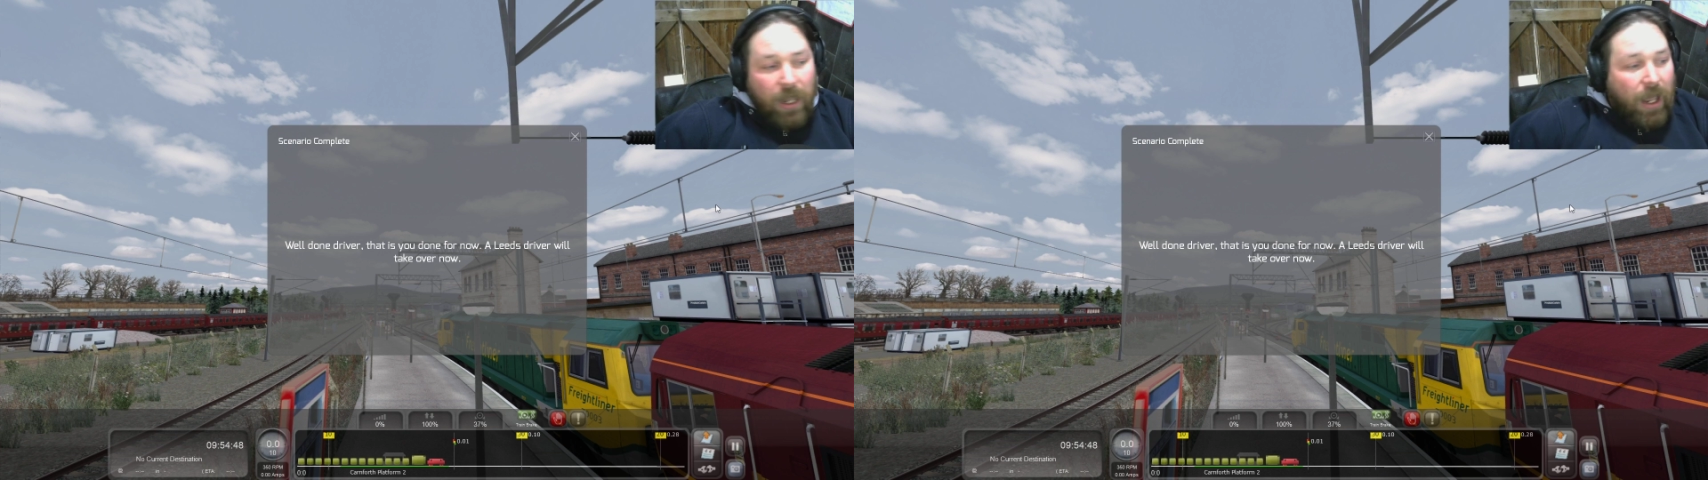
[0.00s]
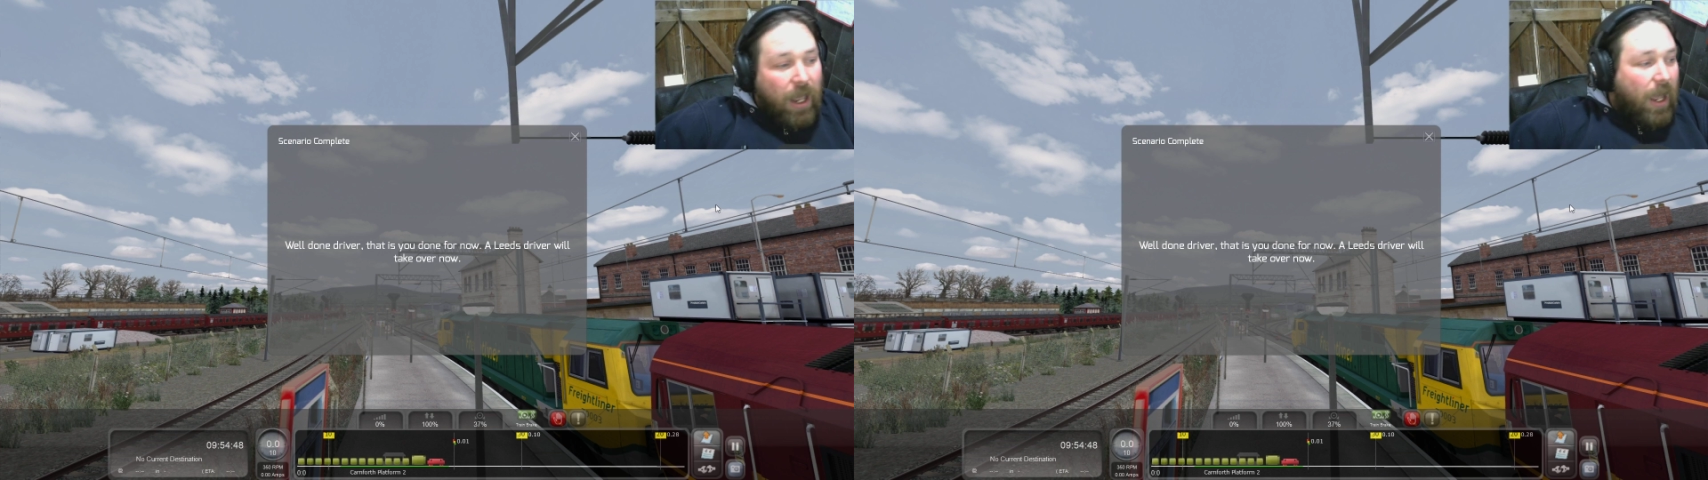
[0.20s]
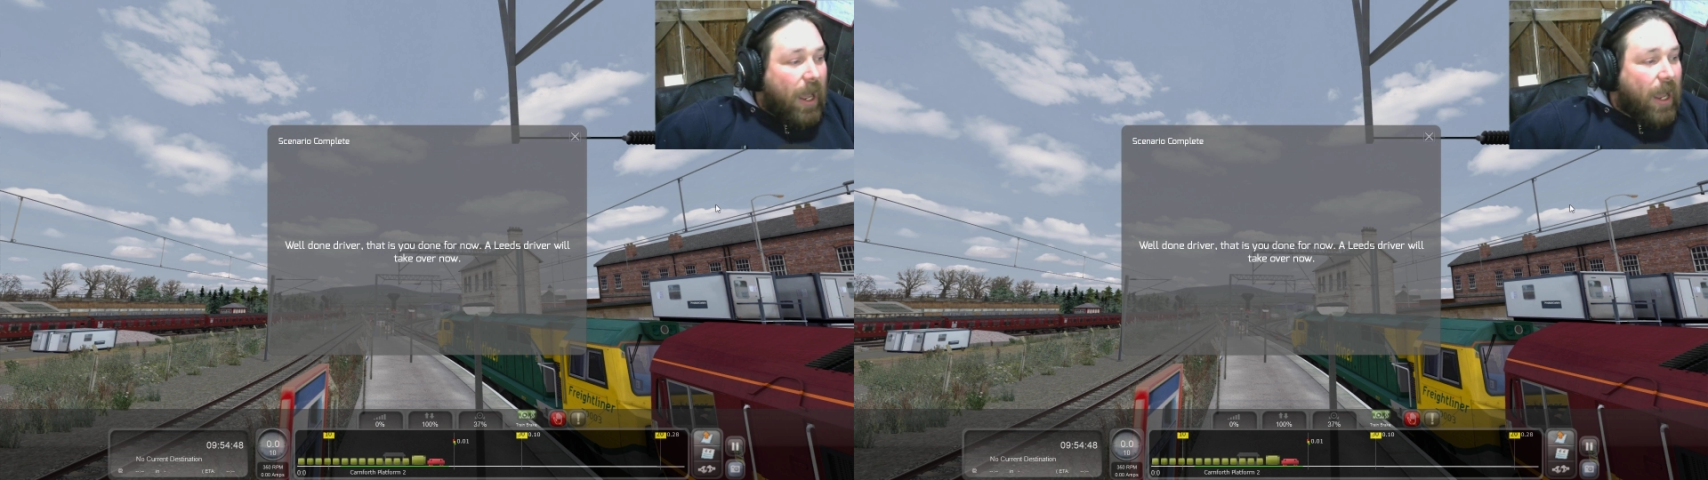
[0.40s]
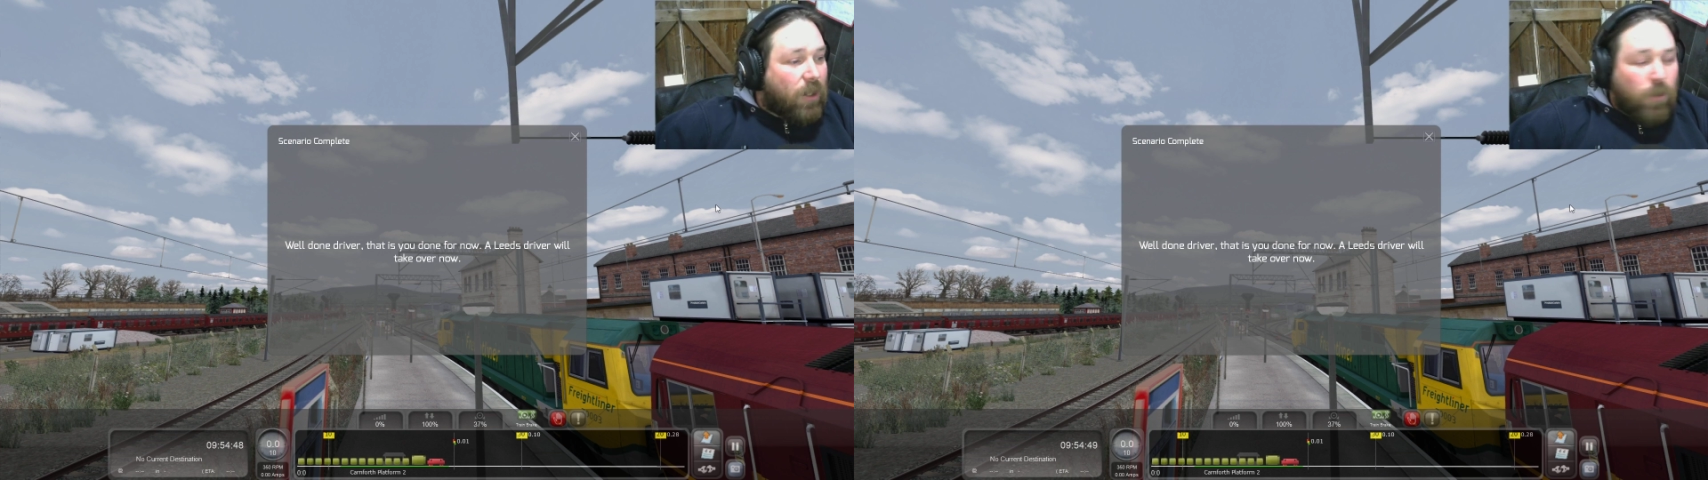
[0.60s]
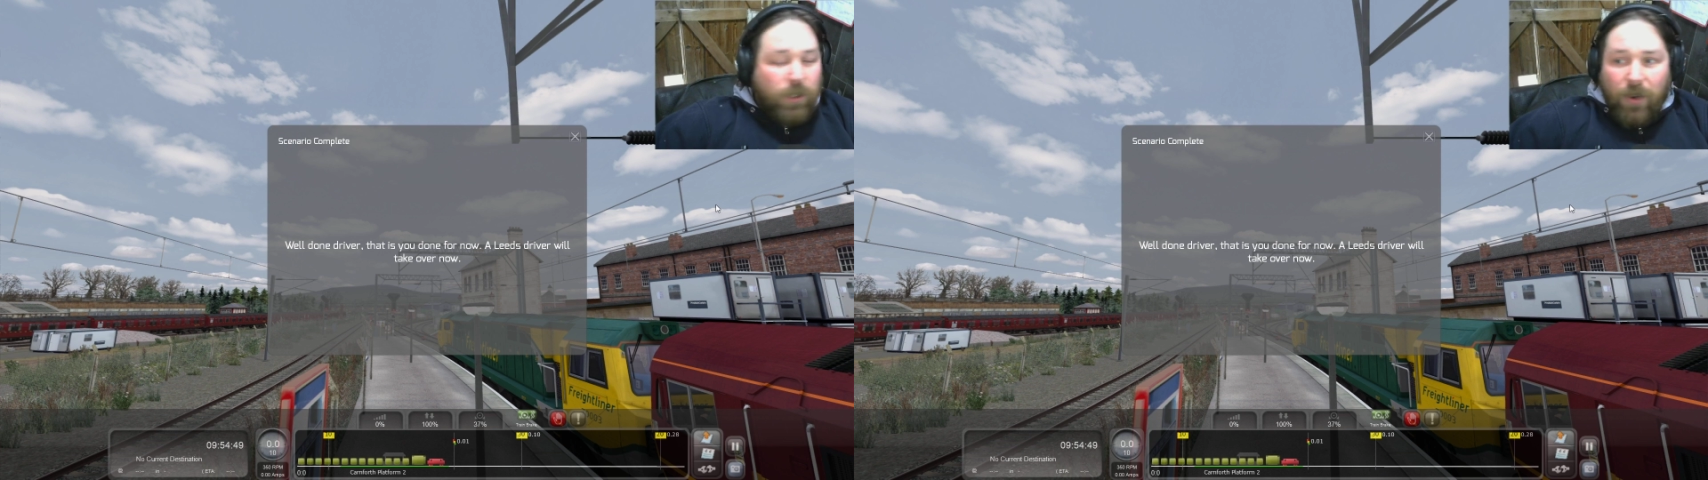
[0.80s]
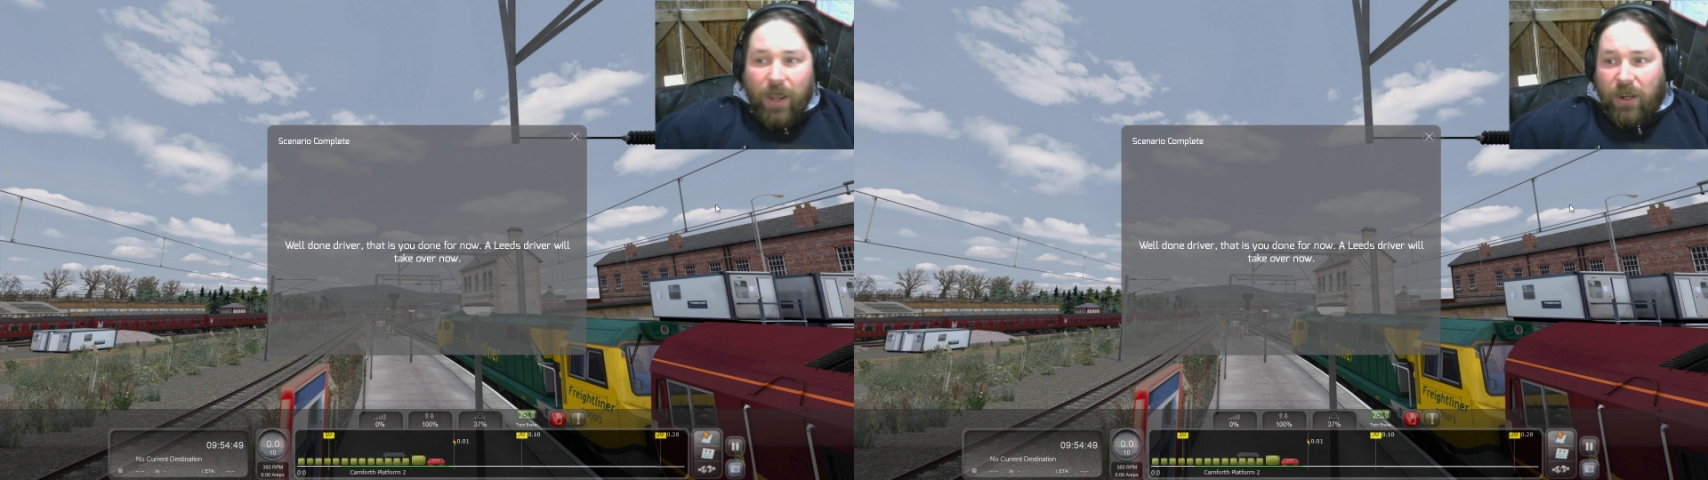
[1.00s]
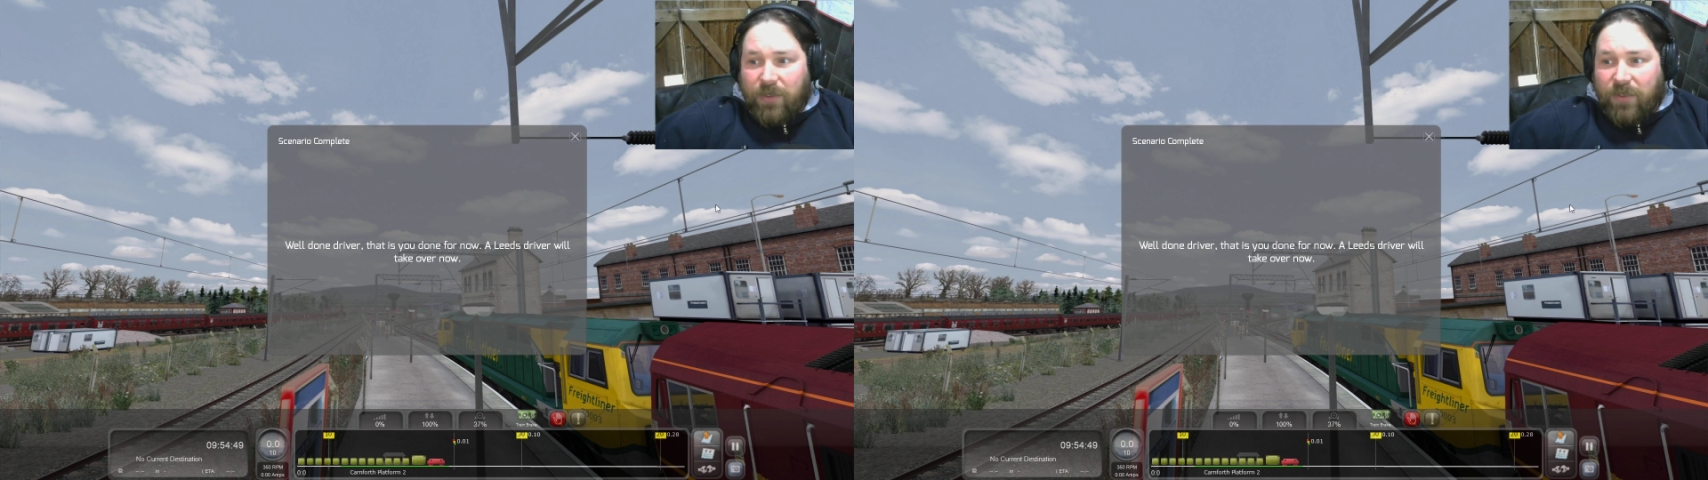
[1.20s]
And also head over to the